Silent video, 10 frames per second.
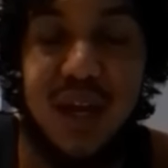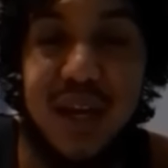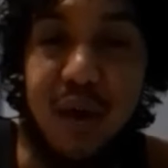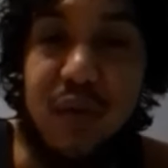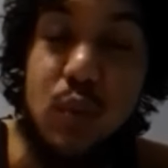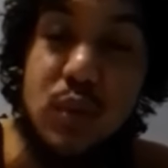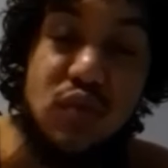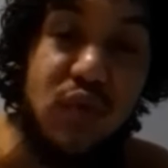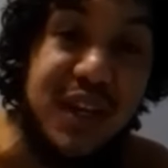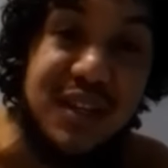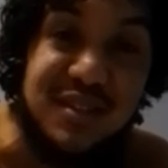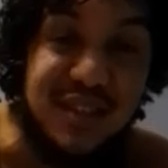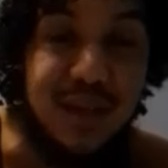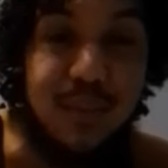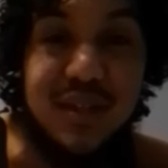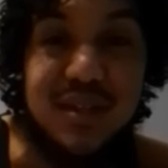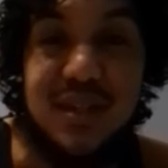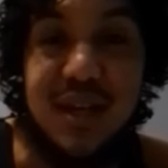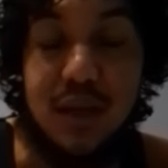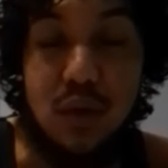And now everyone's writing
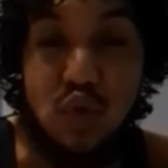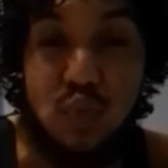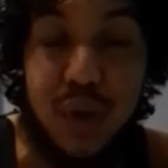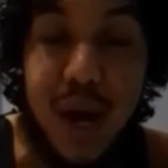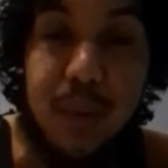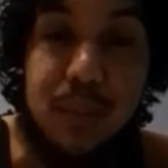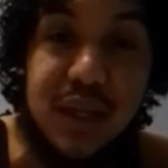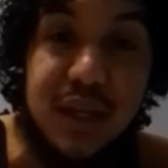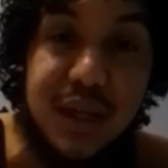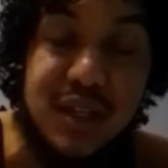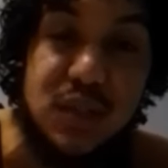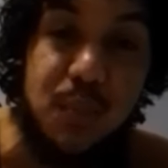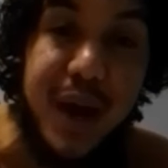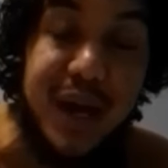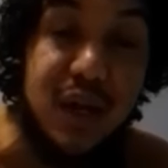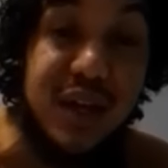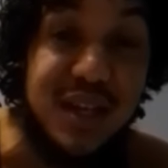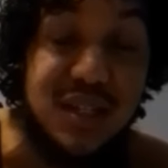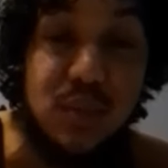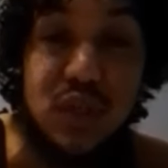statements. You know, it's probably conspiring against me.